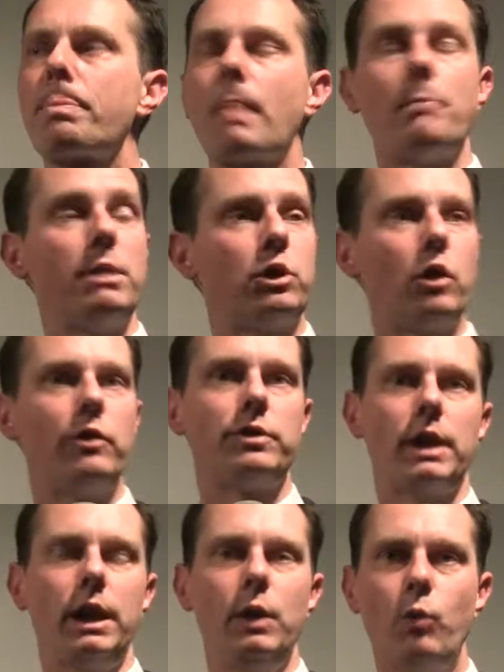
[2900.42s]
But of course,
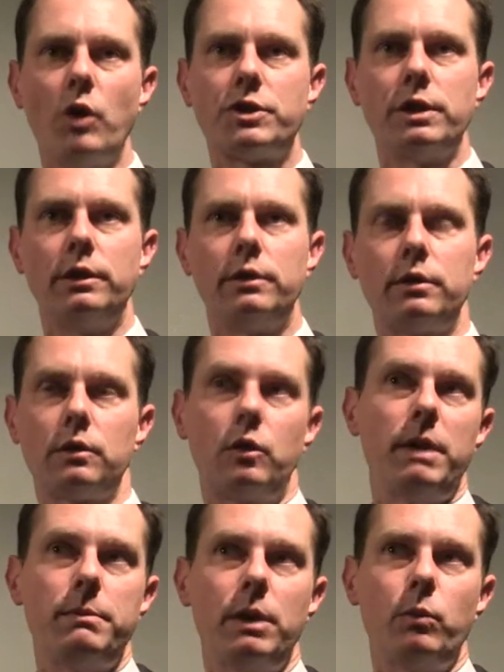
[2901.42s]
it wasn't, or
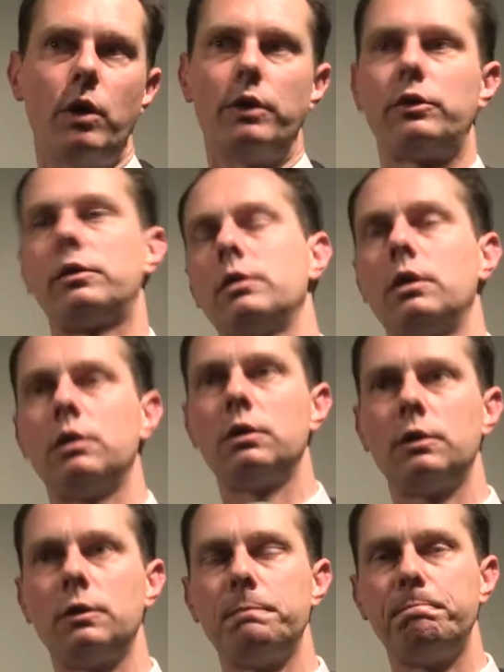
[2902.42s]
maybe it was.
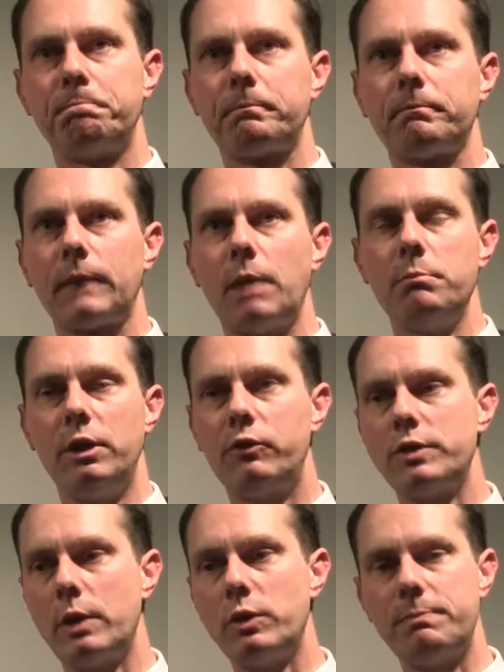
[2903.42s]
But of
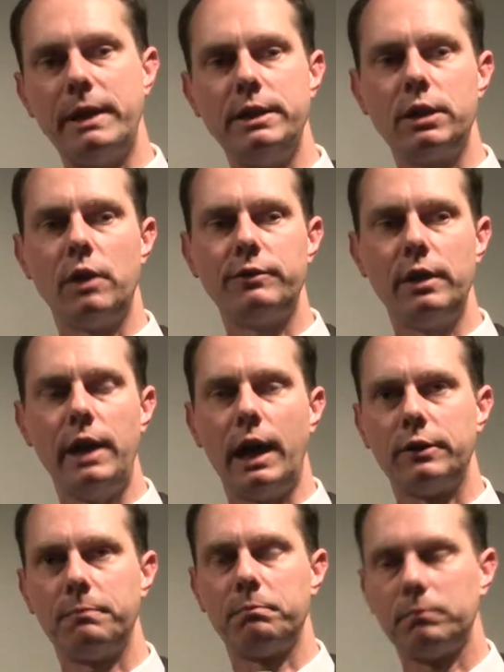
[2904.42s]
course, there was painting after
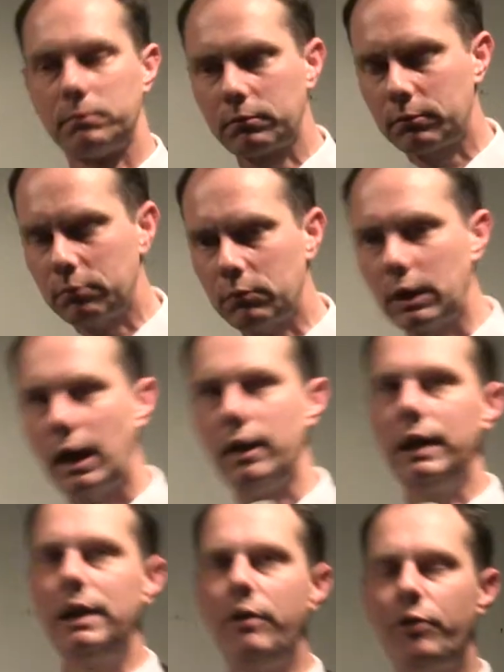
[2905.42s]
that.
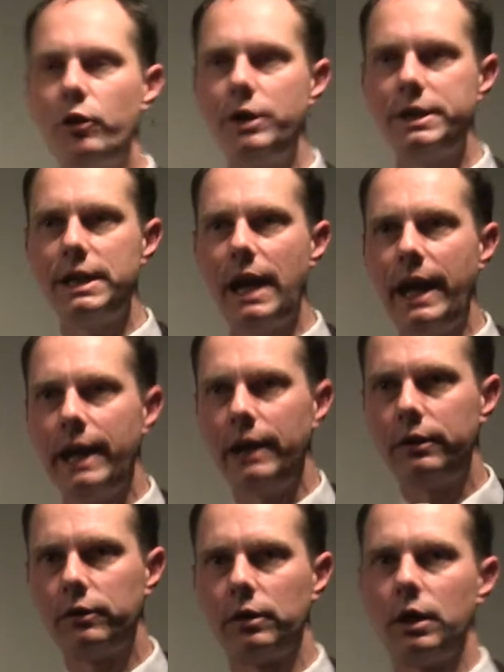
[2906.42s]
In
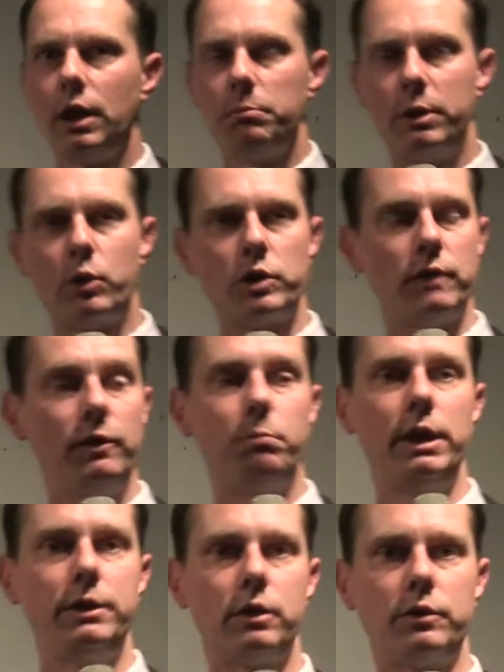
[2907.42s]
1938, because of the
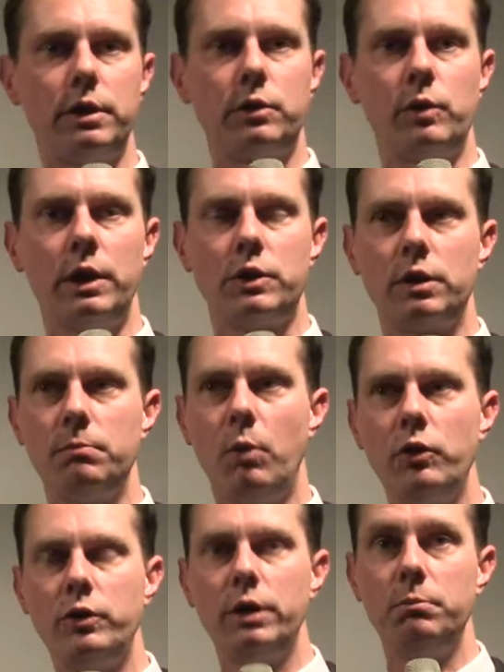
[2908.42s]
political situation,
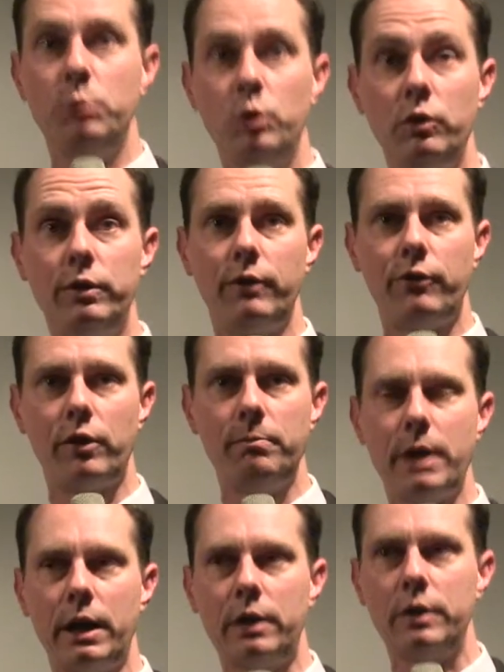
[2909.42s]
Mondrian moved from
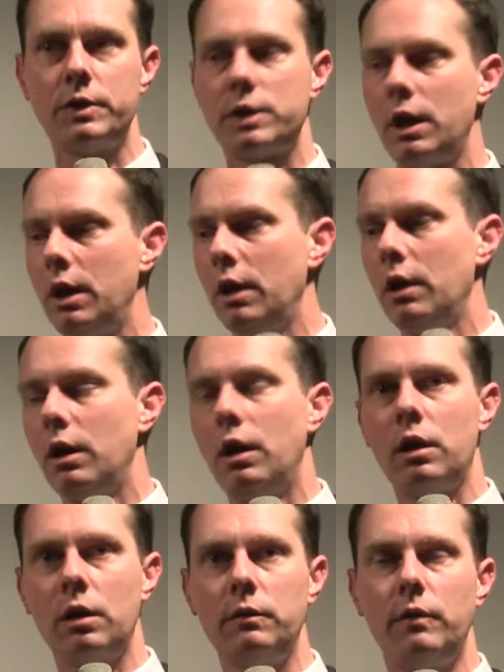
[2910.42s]
Paris
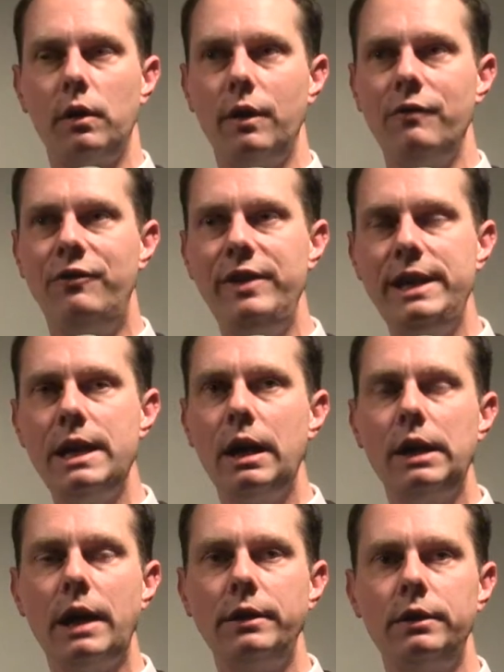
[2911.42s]
via
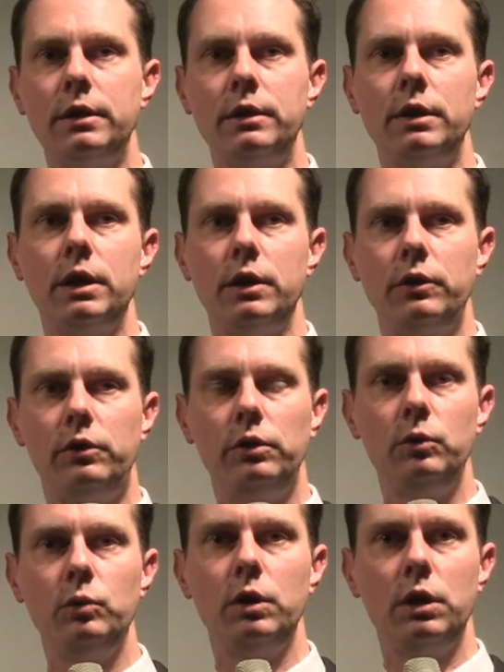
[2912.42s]
London
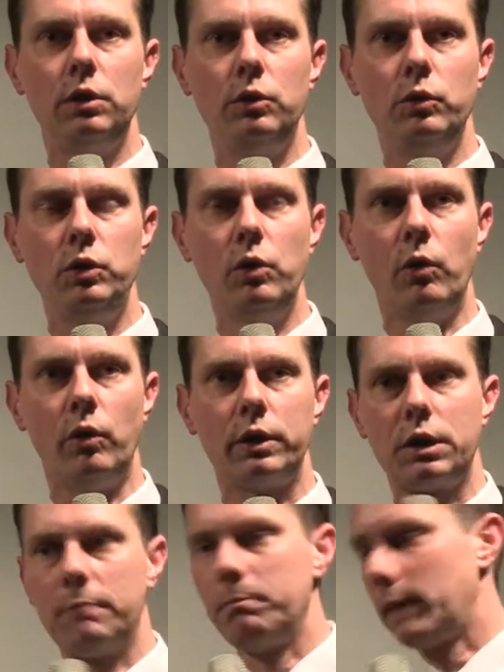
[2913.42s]
to New York.